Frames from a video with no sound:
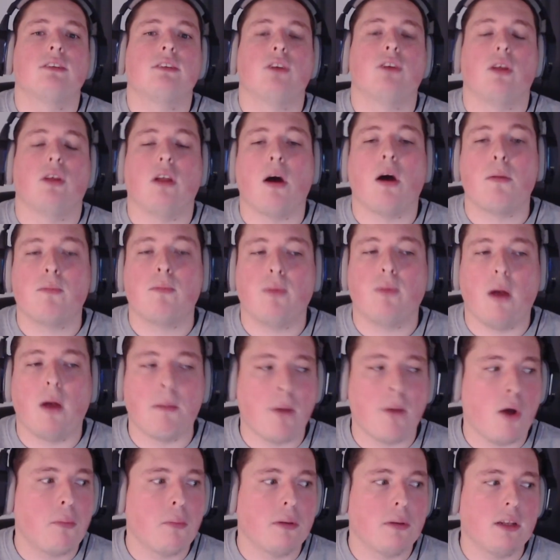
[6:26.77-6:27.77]
so I'm
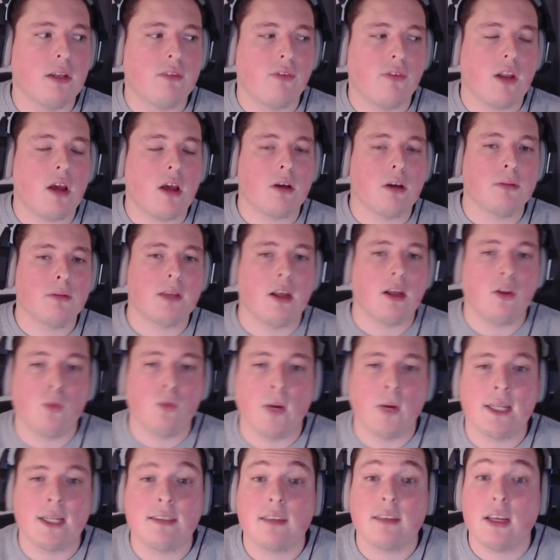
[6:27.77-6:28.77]
hoping this video comes out on a
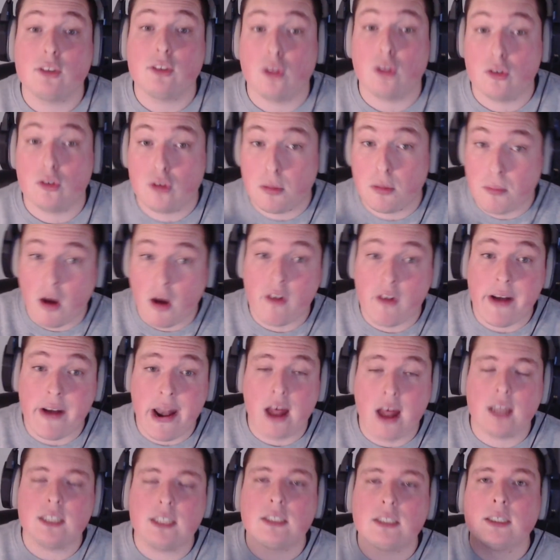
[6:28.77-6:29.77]
Wednesday, so tomorrow
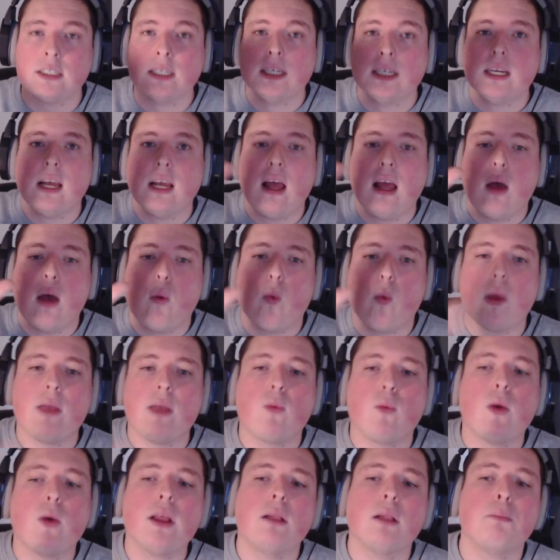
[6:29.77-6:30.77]
night, we
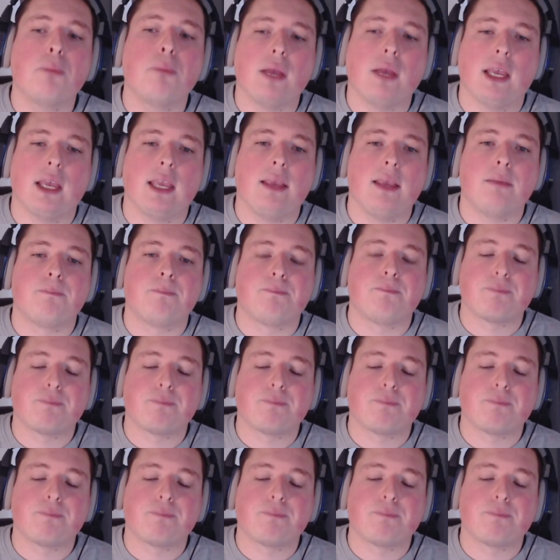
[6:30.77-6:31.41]
will be